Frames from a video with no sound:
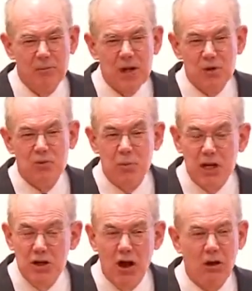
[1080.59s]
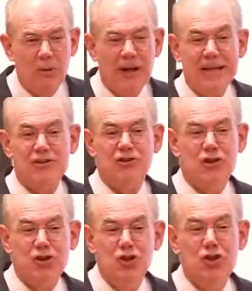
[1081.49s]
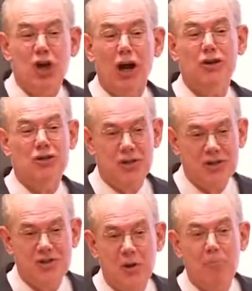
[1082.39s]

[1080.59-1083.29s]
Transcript: Because we know it's the judges'